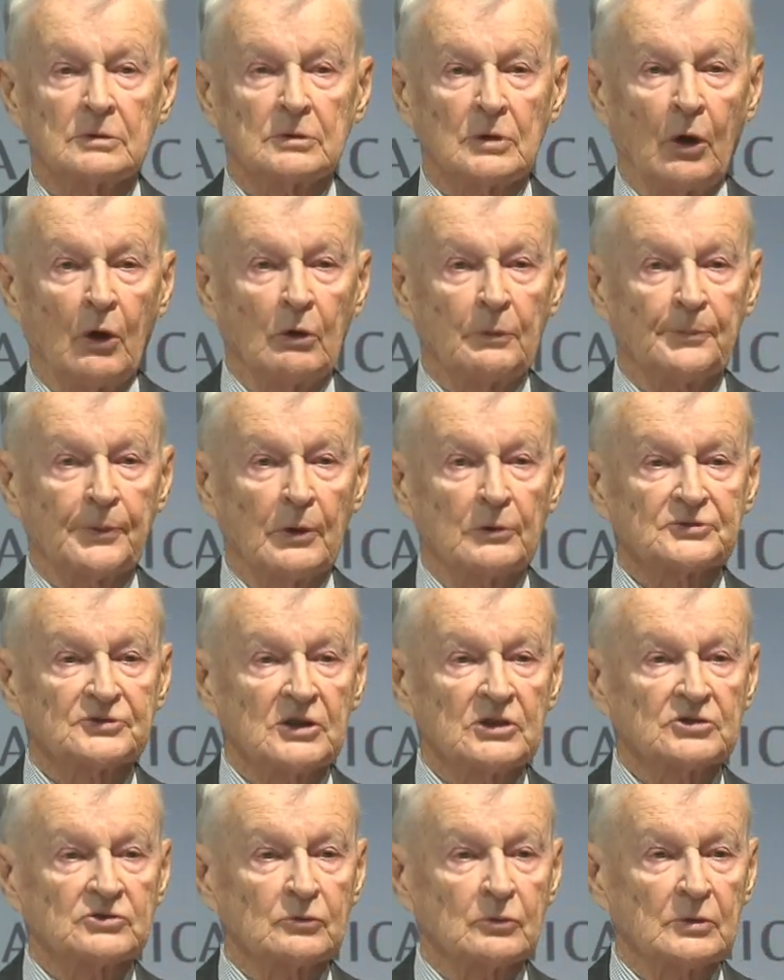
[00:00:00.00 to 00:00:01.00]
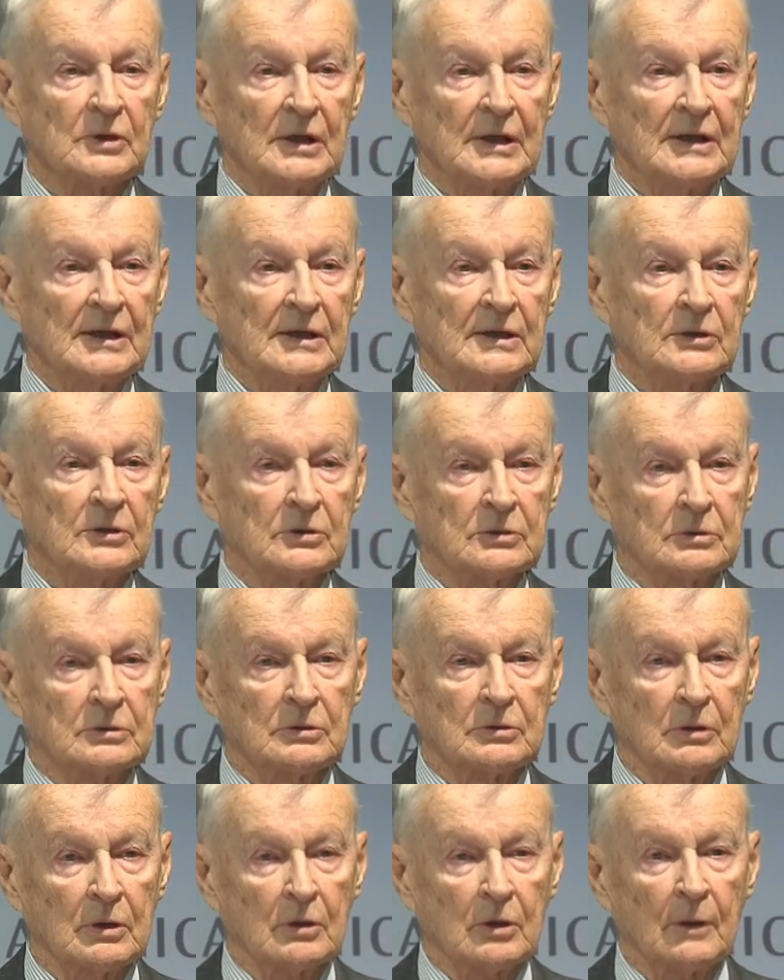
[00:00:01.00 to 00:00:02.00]
the whole process would lead
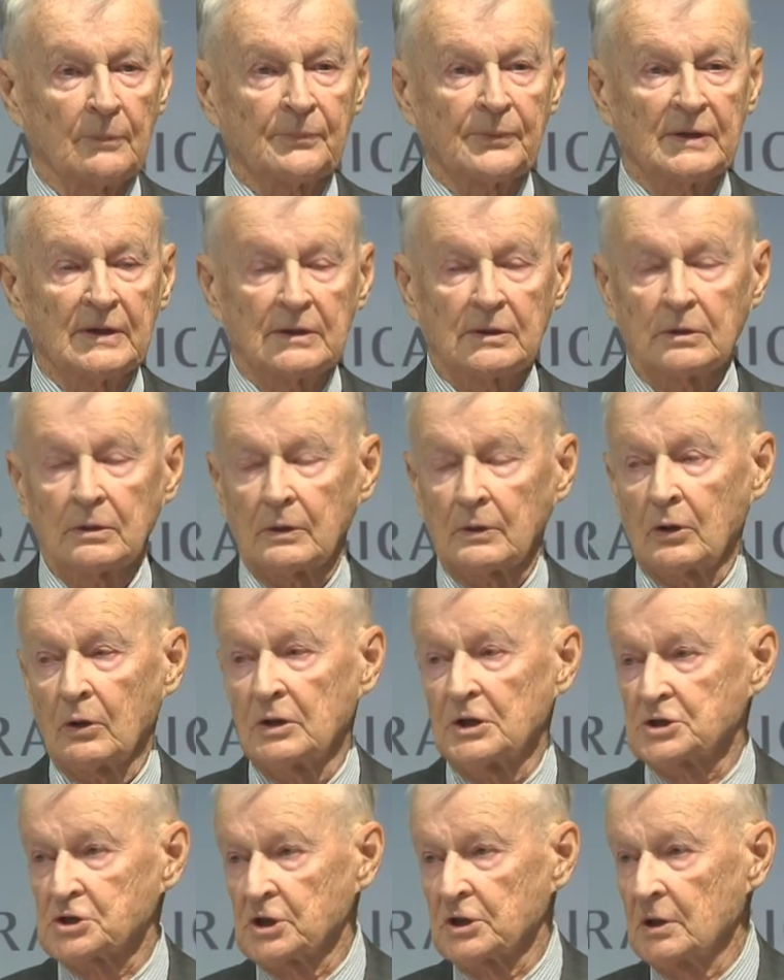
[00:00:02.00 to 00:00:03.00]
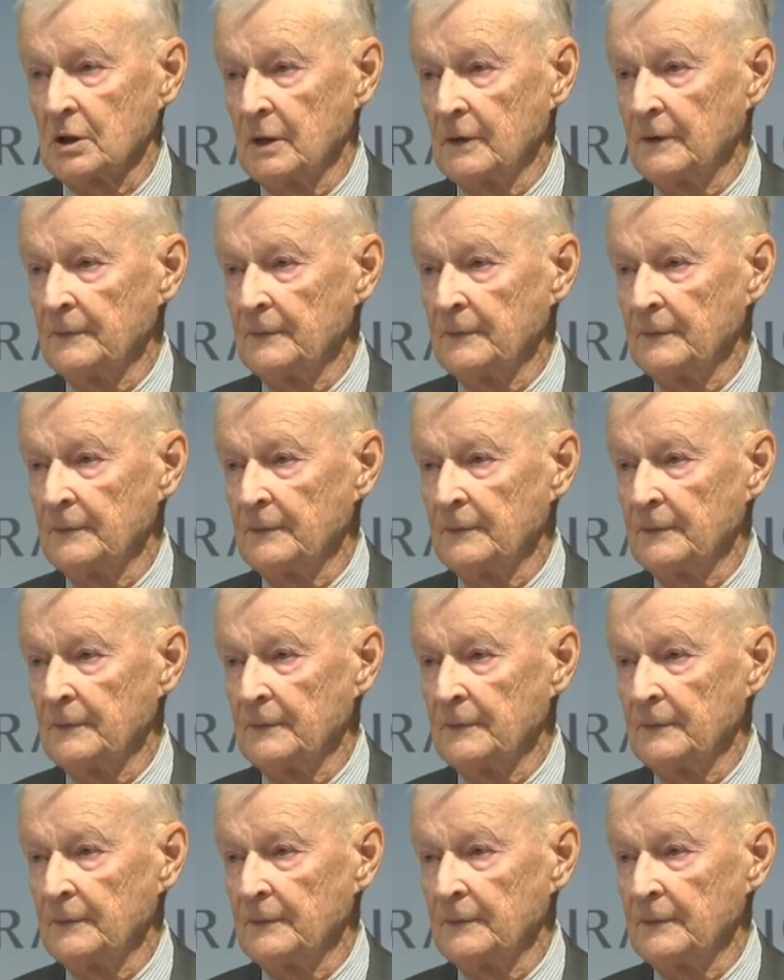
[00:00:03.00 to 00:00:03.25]
to a complete collision.